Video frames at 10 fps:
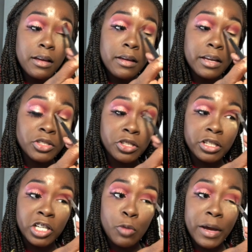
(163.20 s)
because you're going
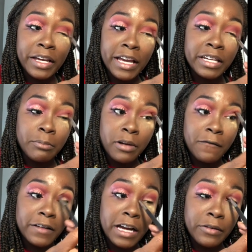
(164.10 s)
to go back in and
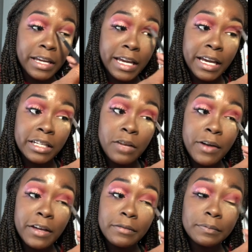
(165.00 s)
buff it out anyway.
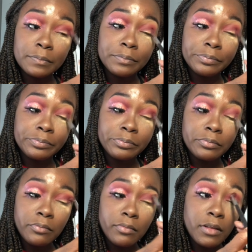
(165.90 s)

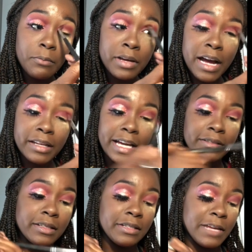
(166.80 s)
But I like
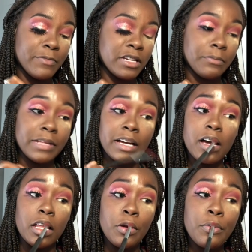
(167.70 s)
to deepen up that
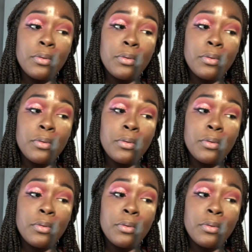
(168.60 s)
color